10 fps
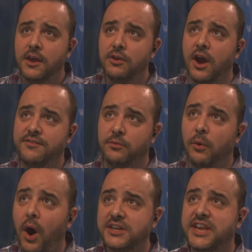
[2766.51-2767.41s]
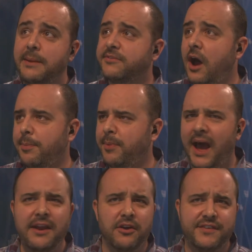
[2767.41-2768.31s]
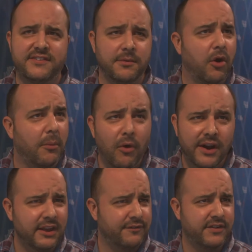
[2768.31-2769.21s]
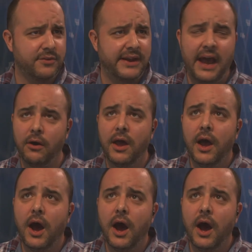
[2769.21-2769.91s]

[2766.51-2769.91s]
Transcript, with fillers: You guys will watch GameStop, but I don't know if it's tomorrow morning or if it's right now,